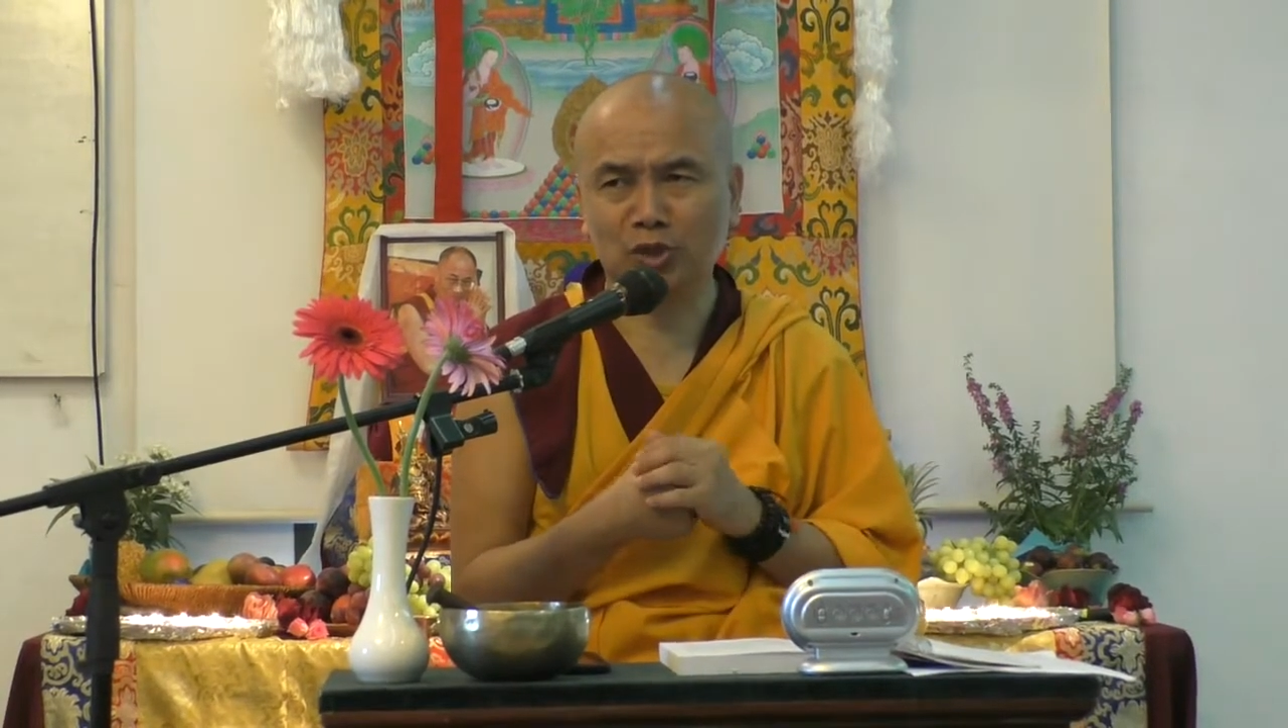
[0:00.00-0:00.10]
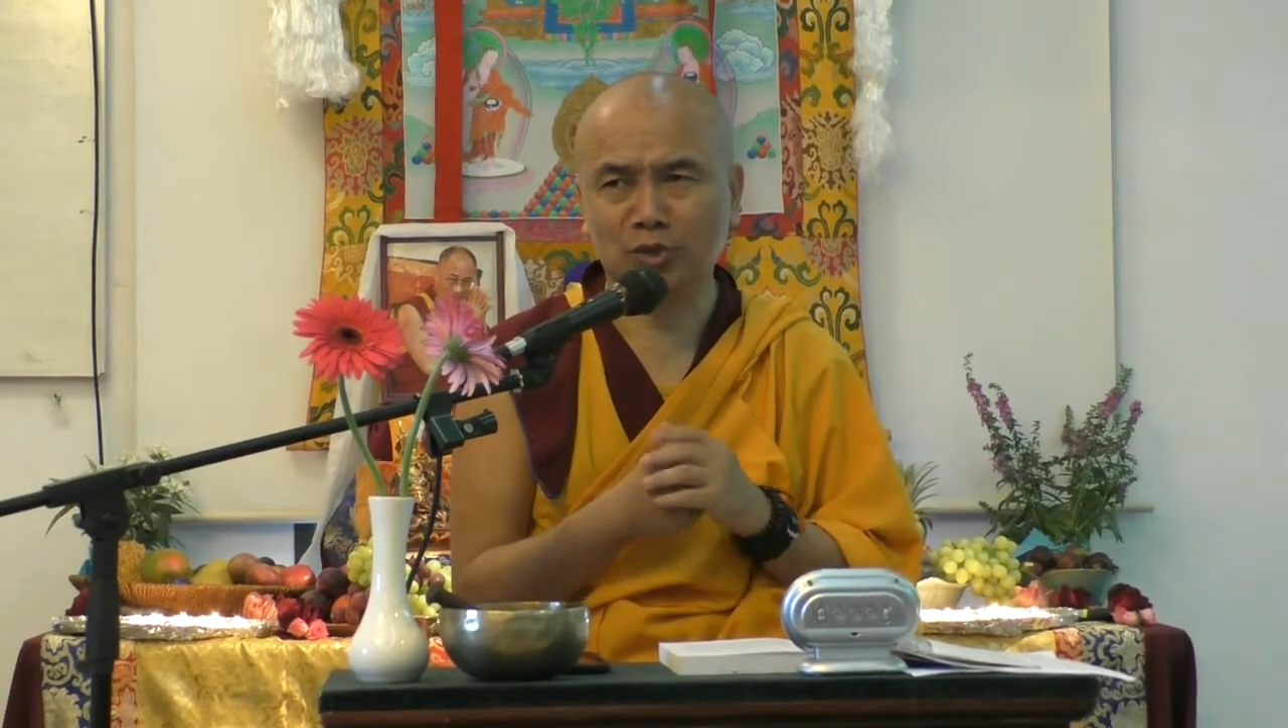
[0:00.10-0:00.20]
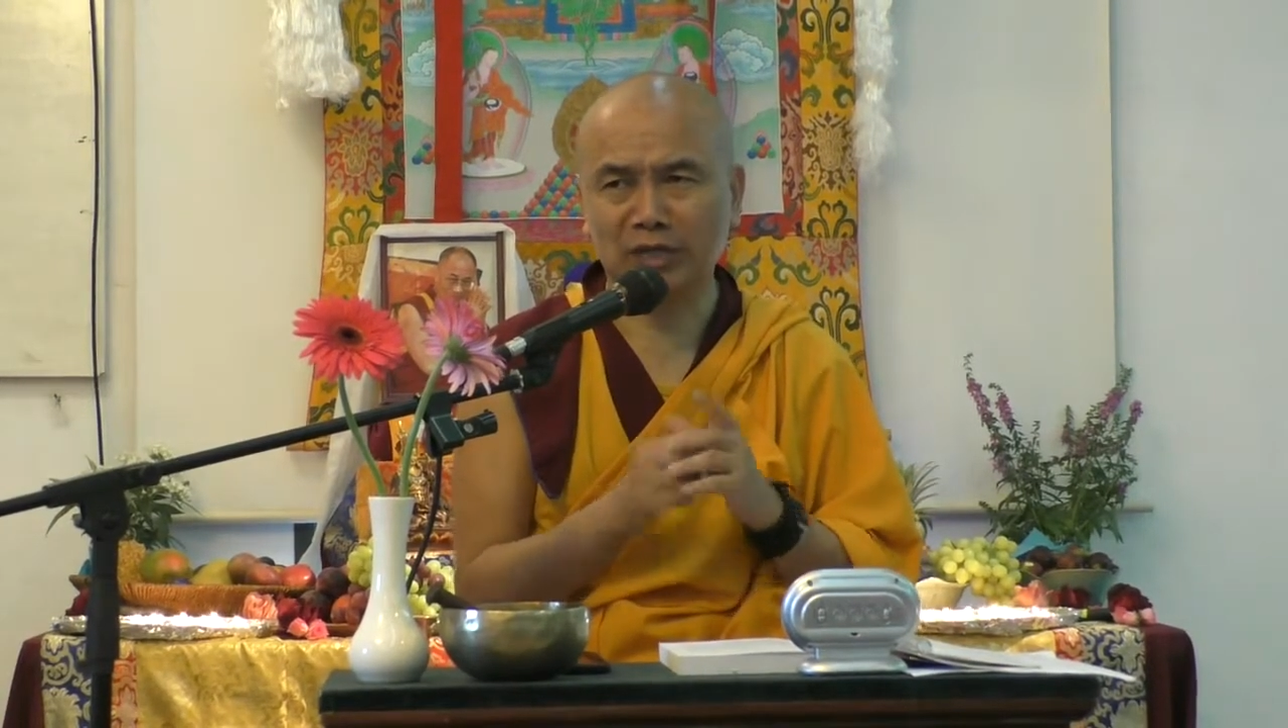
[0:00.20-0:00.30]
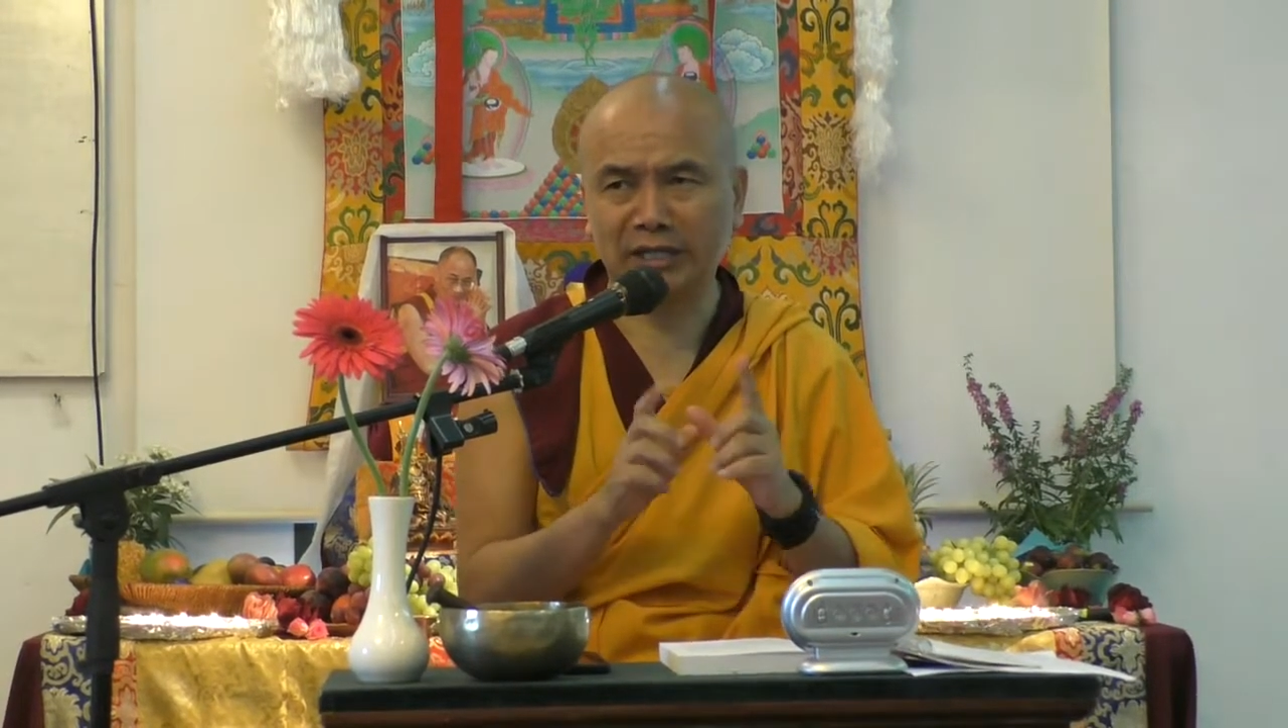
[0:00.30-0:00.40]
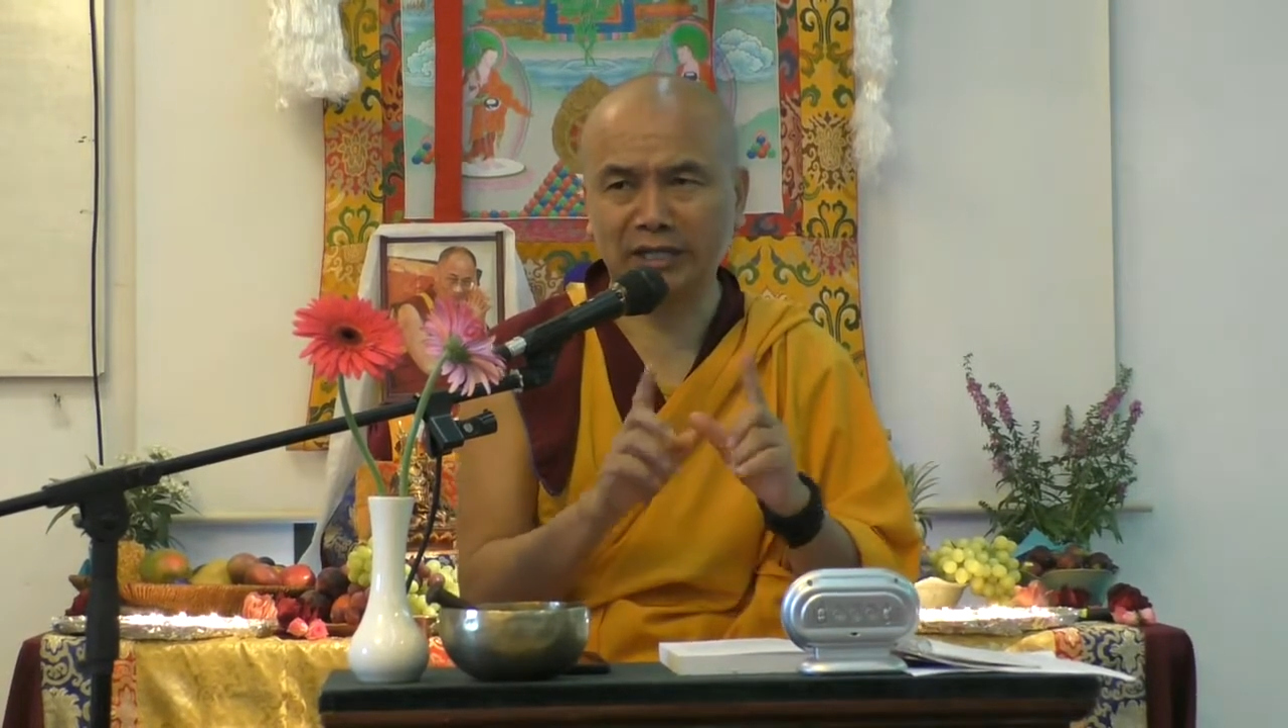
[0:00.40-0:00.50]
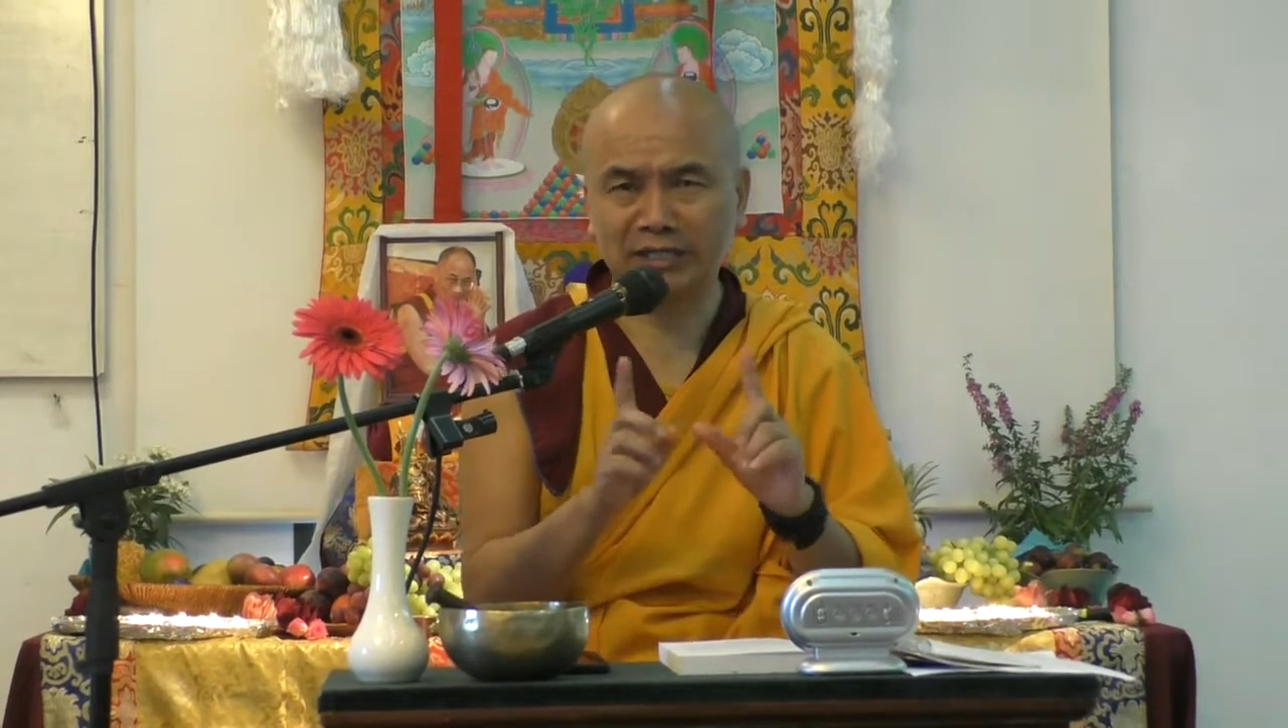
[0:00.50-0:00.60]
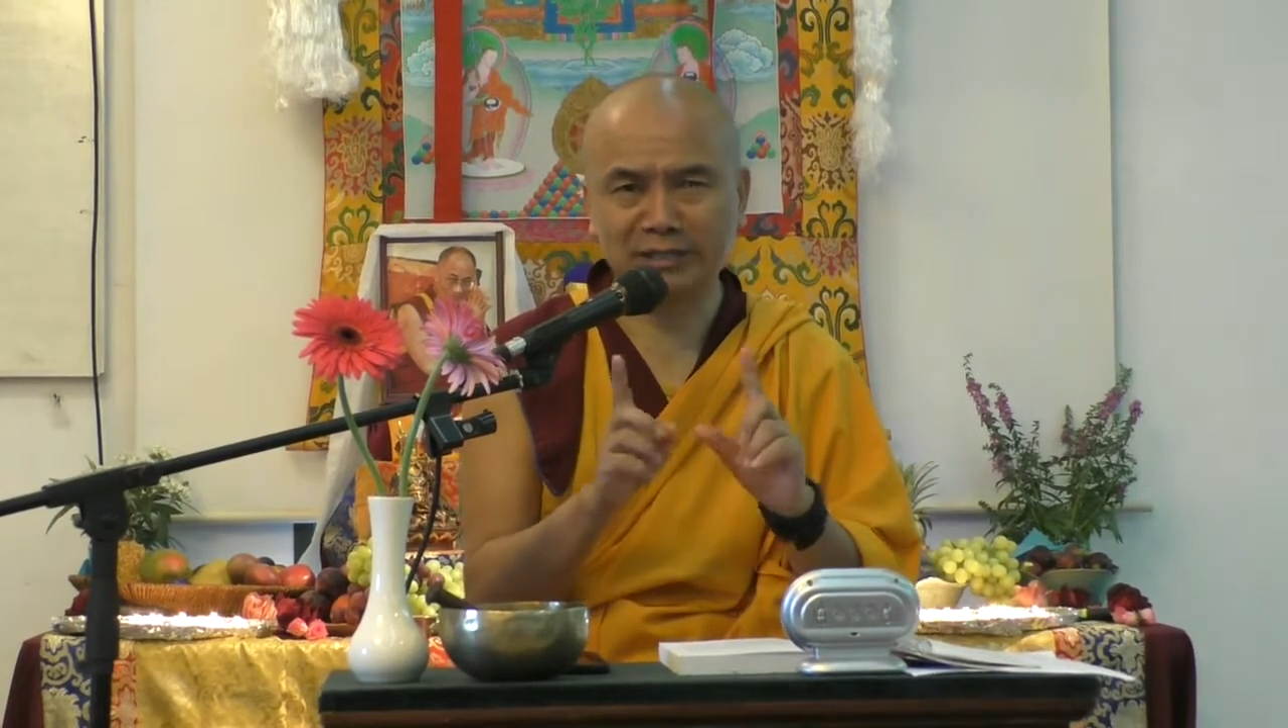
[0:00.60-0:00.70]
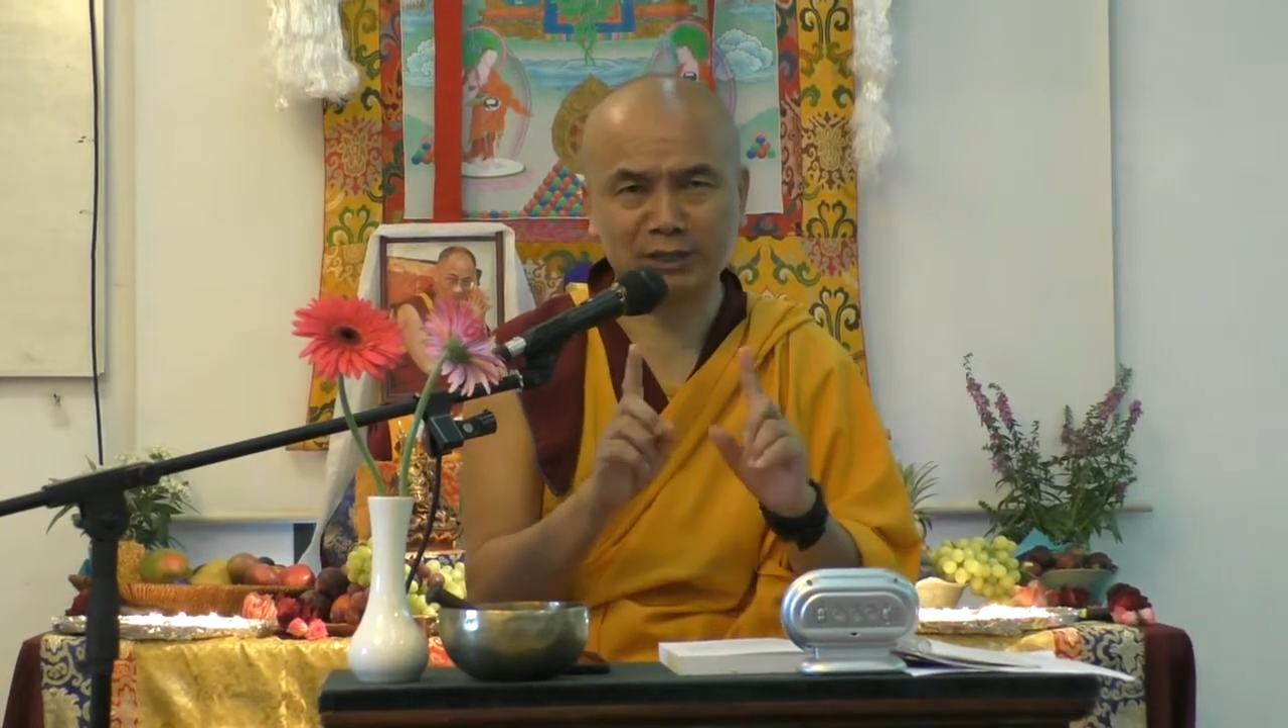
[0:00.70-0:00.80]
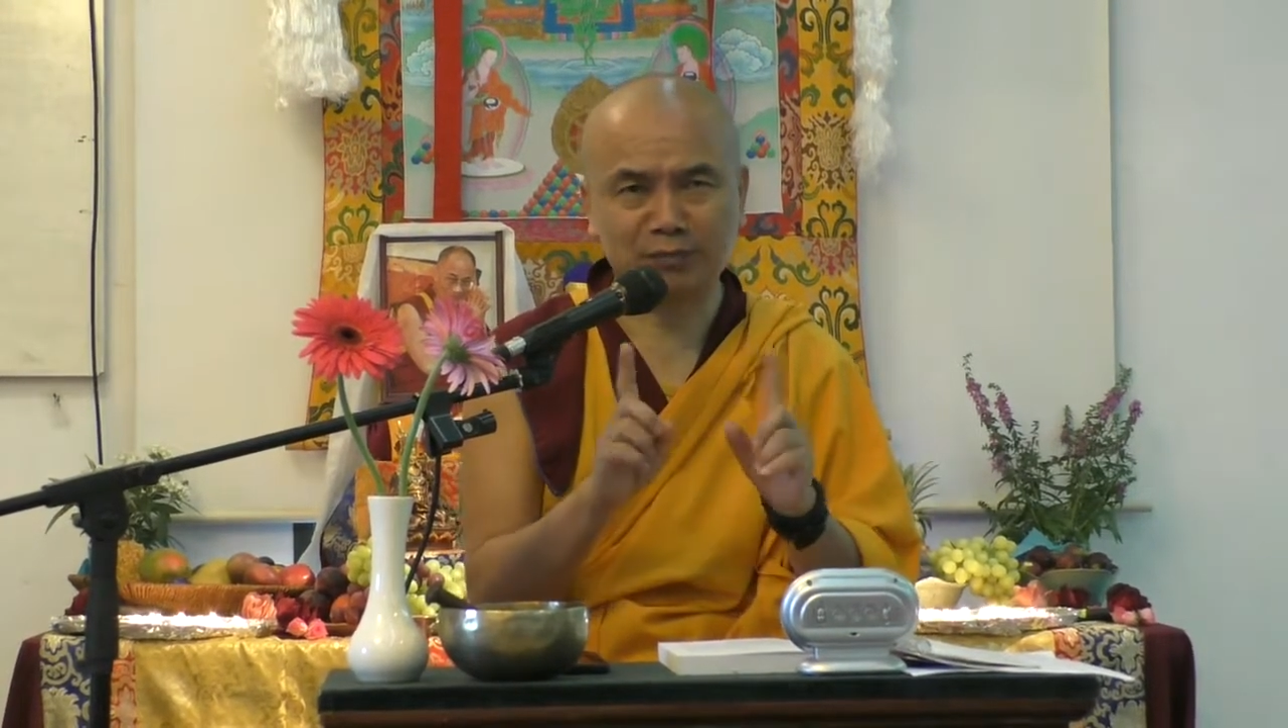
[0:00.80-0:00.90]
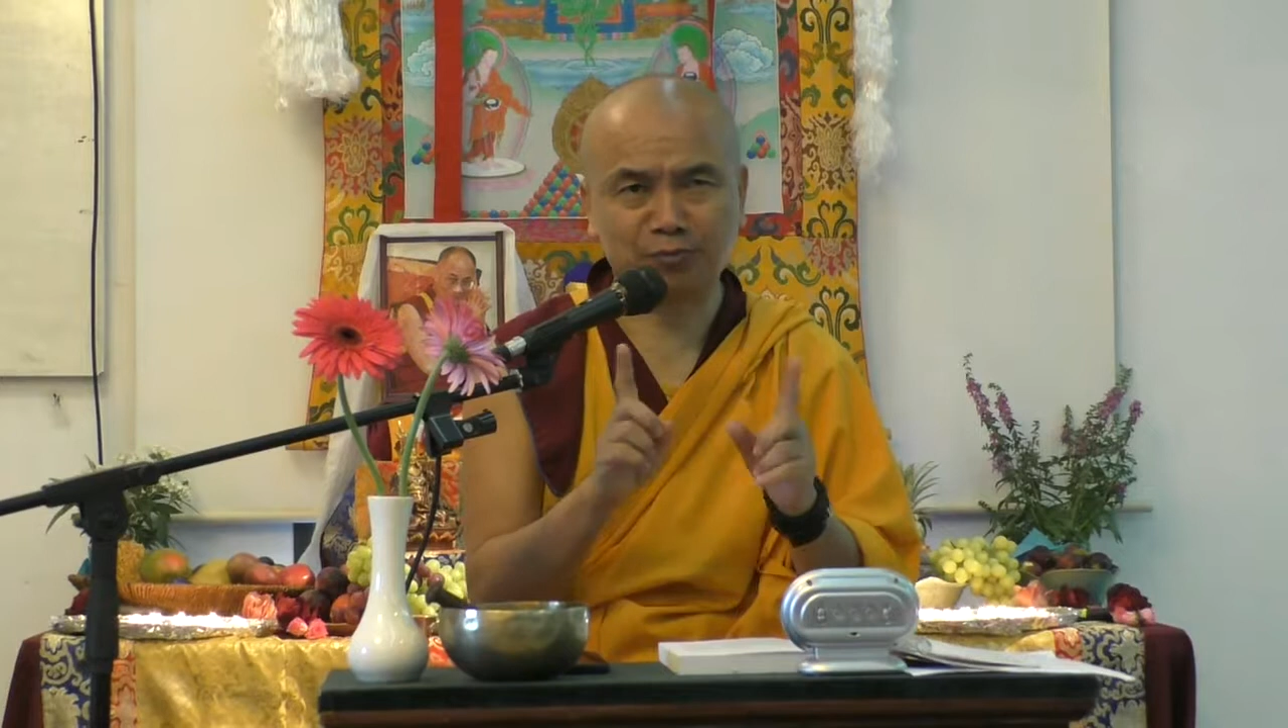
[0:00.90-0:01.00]
okay, let
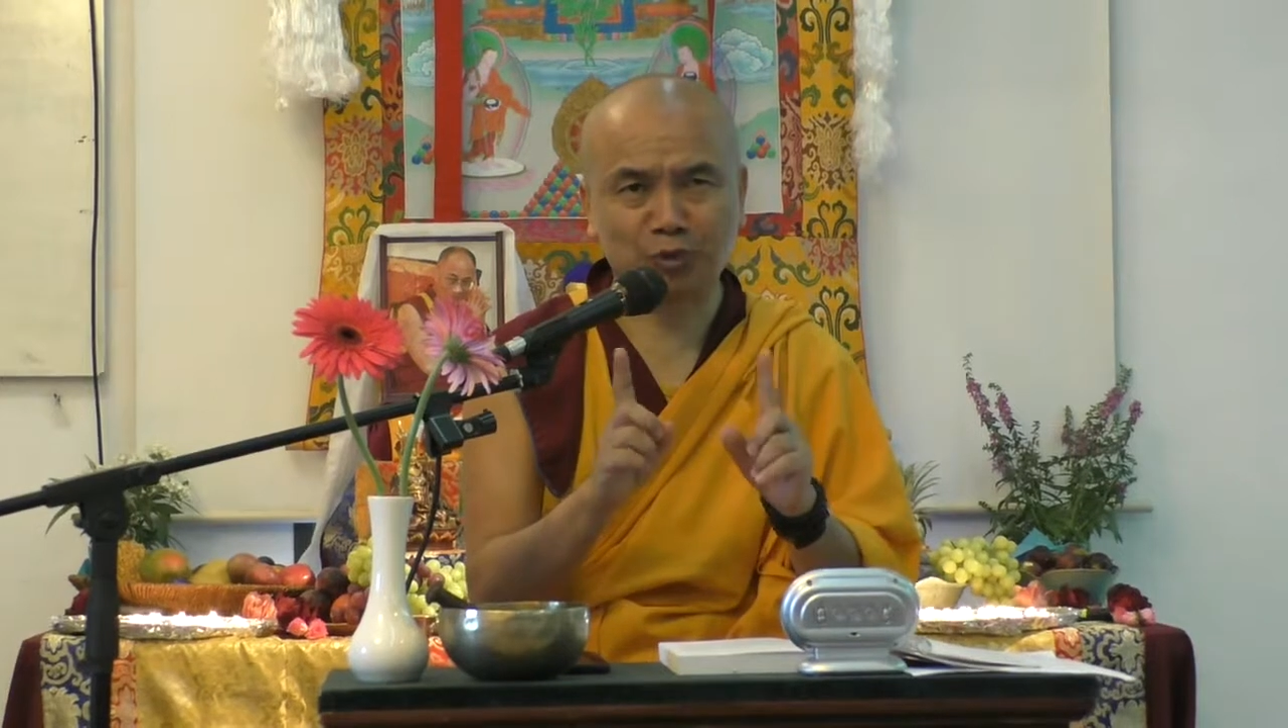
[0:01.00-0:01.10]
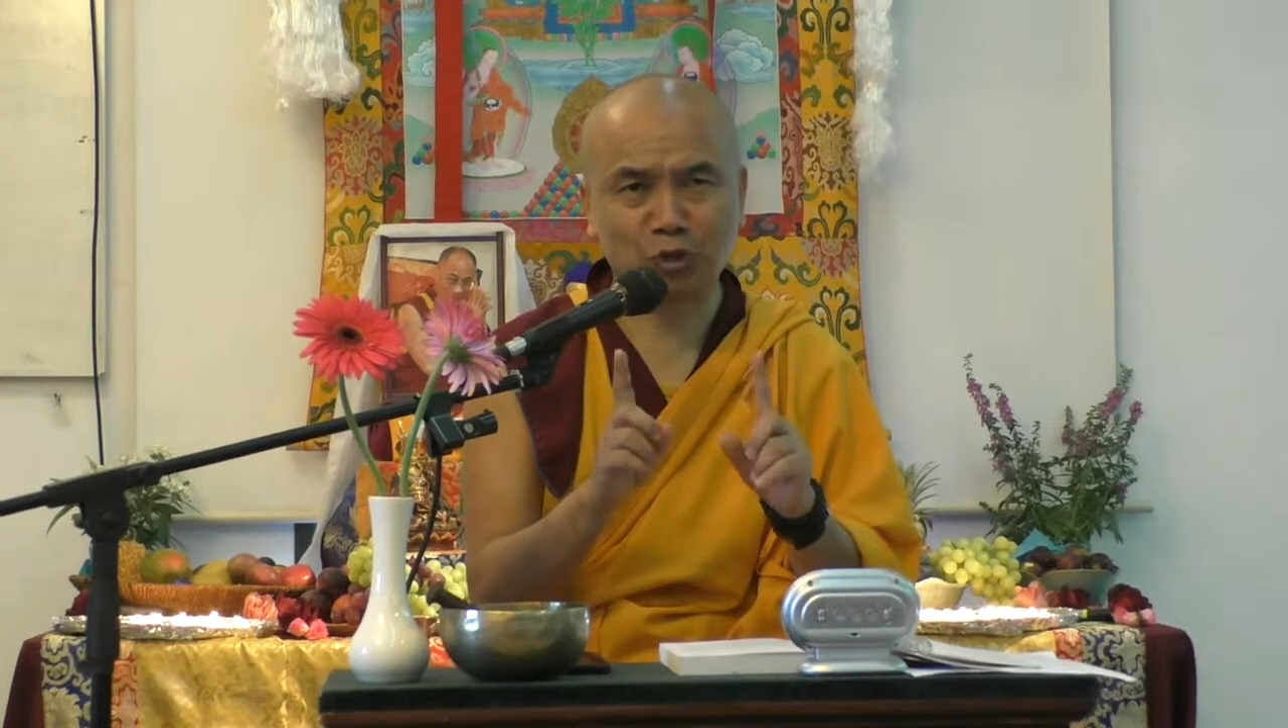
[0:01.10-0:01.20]
us